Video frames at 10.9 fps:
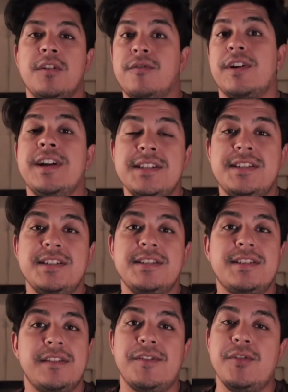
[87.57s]
for instance,
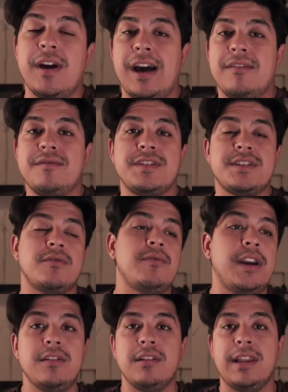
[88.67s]
if you have just a
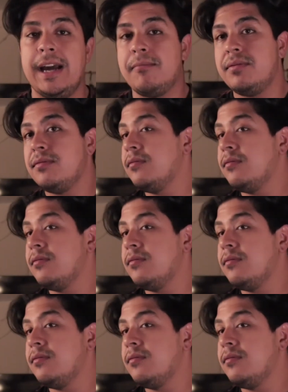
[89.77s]
regular lamp,